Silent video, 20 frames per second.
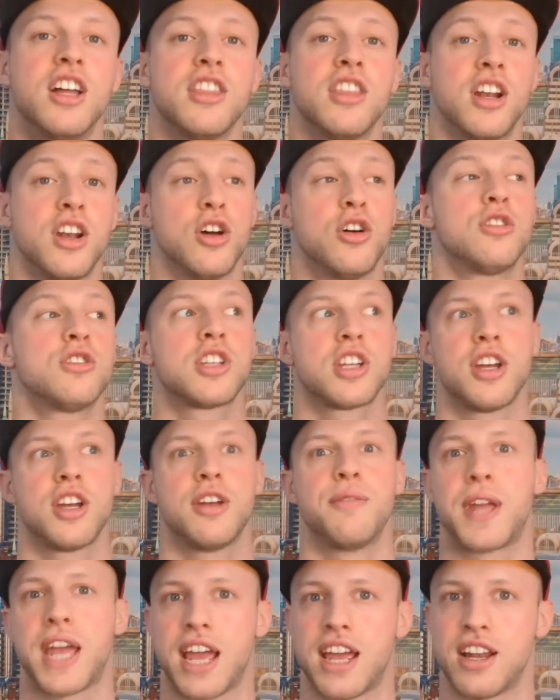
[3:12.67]
The
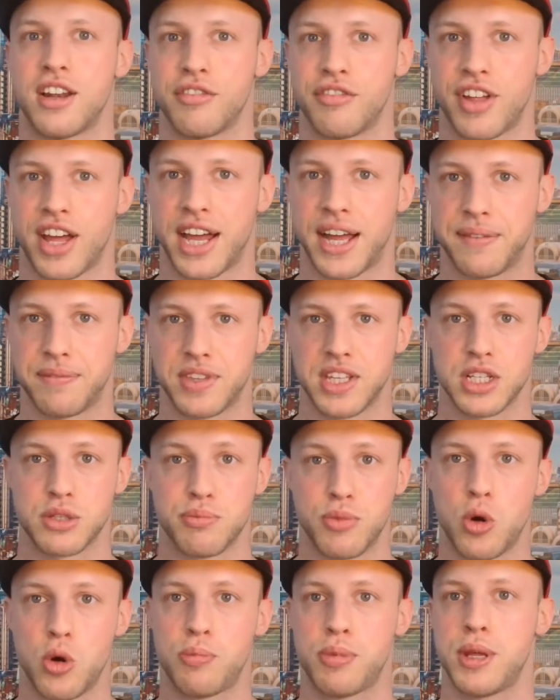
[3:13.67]
long-term gain of that is
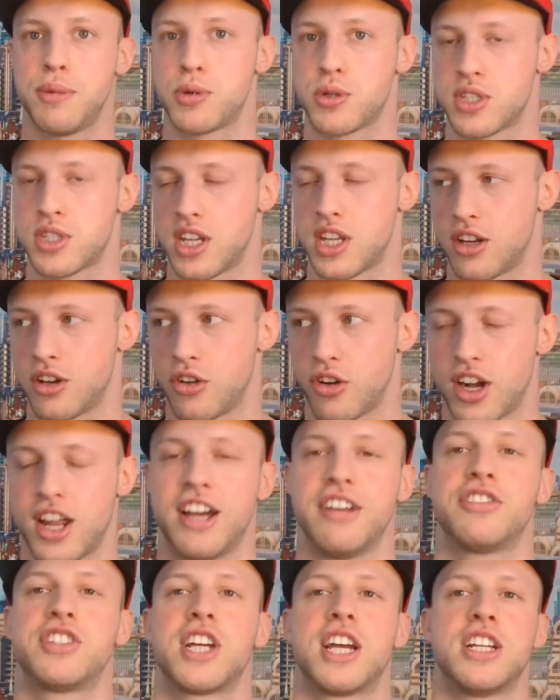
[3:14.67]
more people seeing your
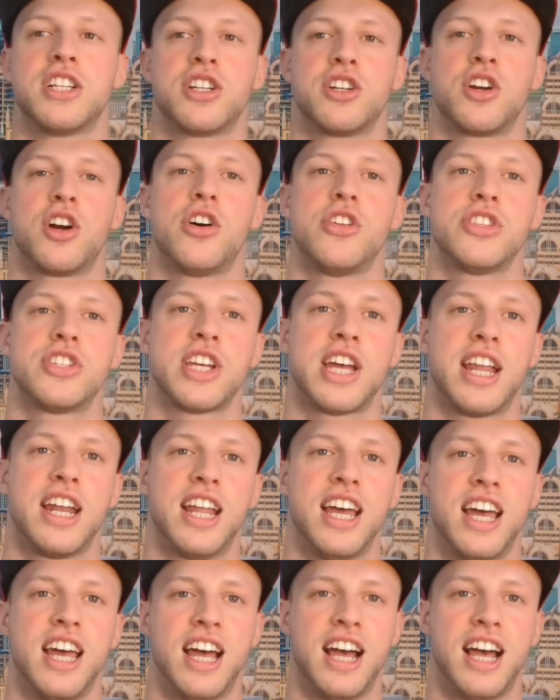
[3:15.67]
life-changing content